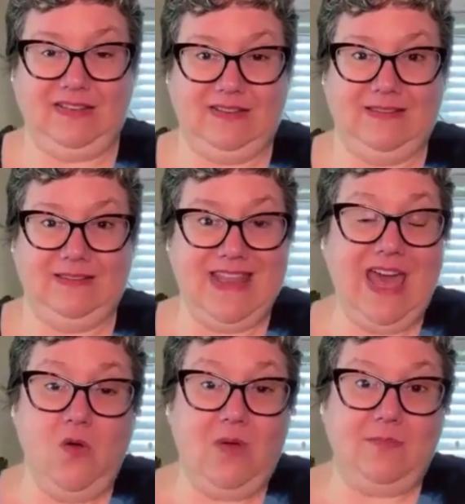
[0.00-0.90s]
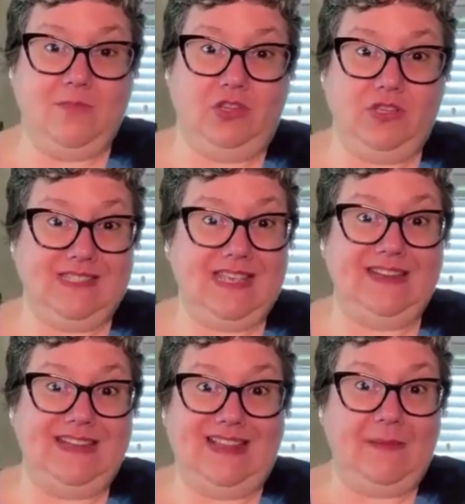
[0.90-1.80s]
And now I'm on the
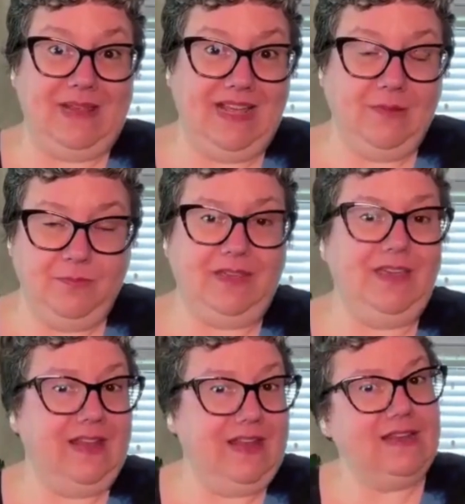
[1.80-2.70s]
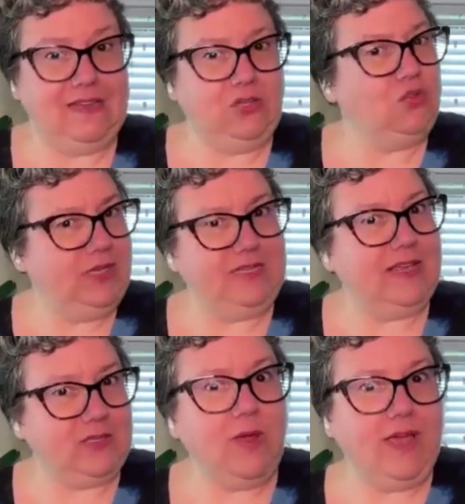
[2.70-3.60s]
side that I'm helping and I need to
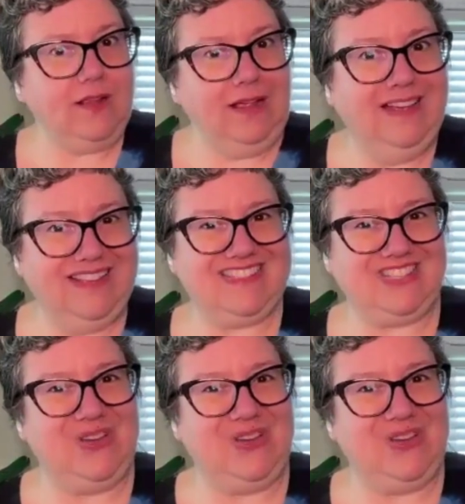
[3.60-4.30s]
eat as well.